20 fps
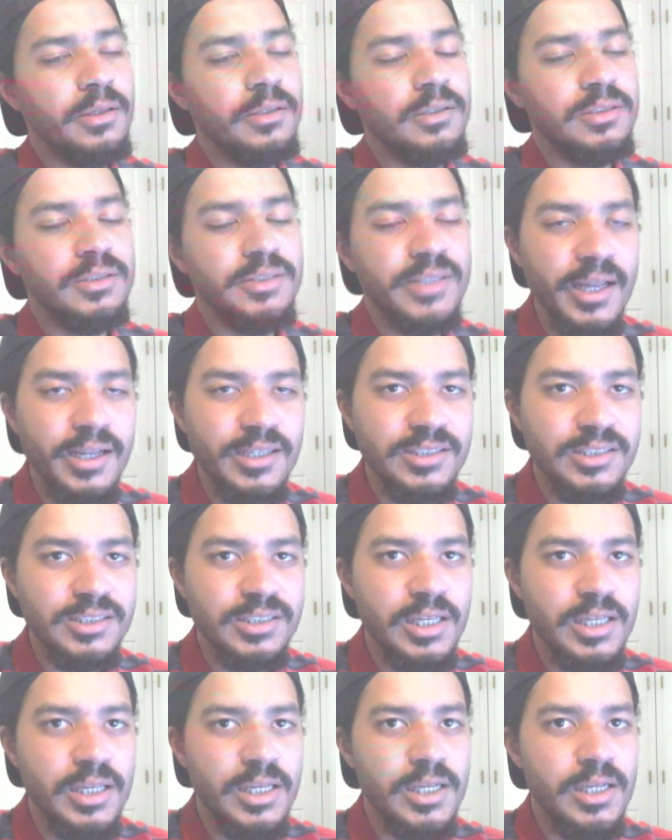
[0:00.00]

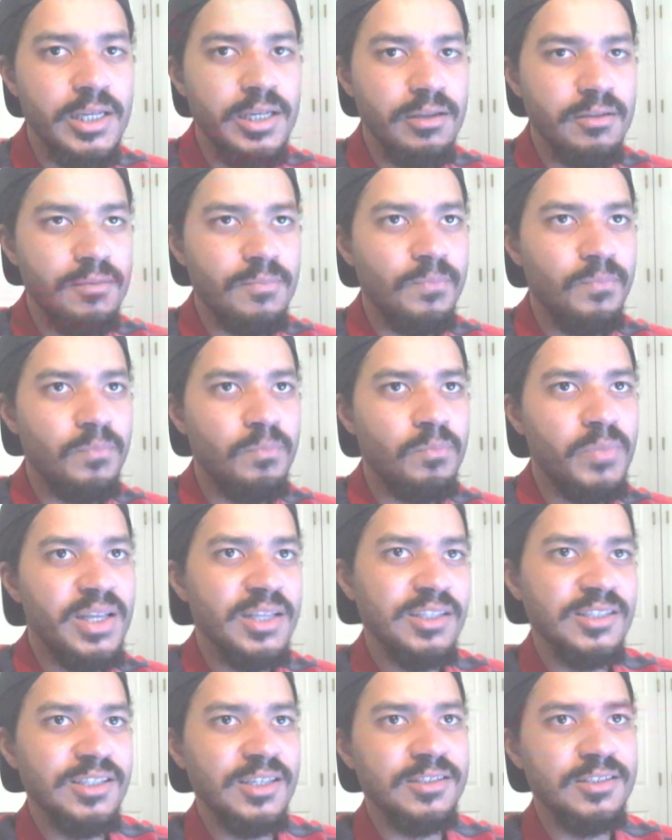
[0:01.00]
sexy and
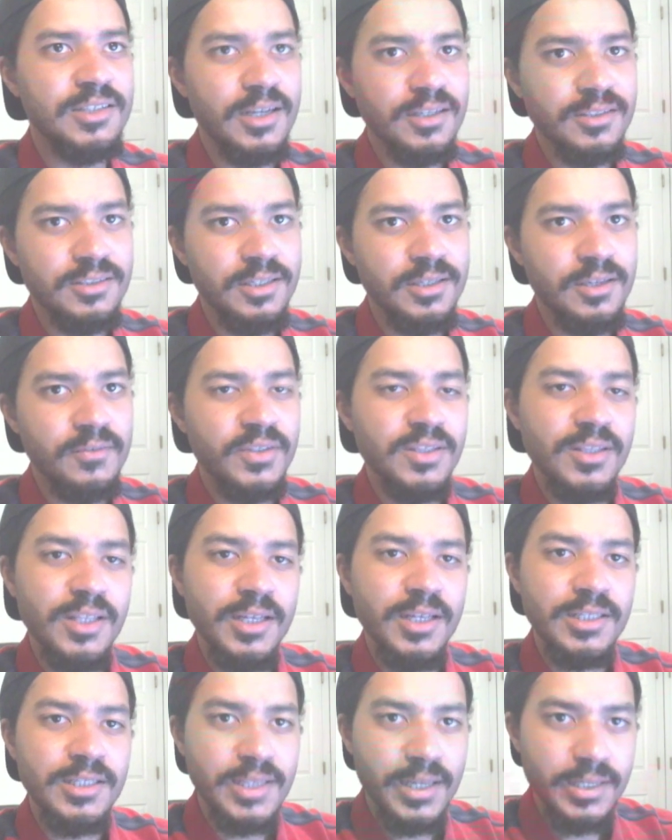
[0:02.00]
being seductive and
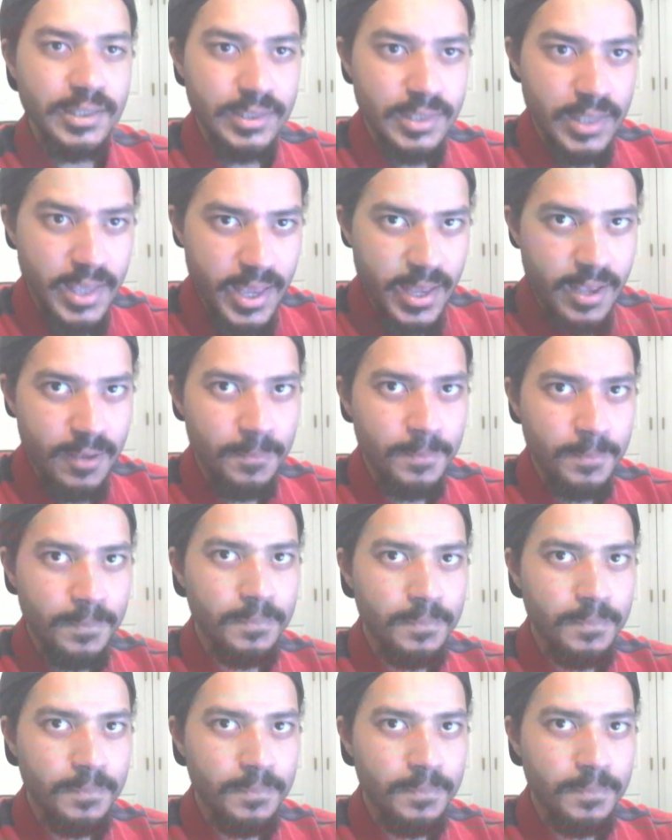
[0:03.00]
things like that.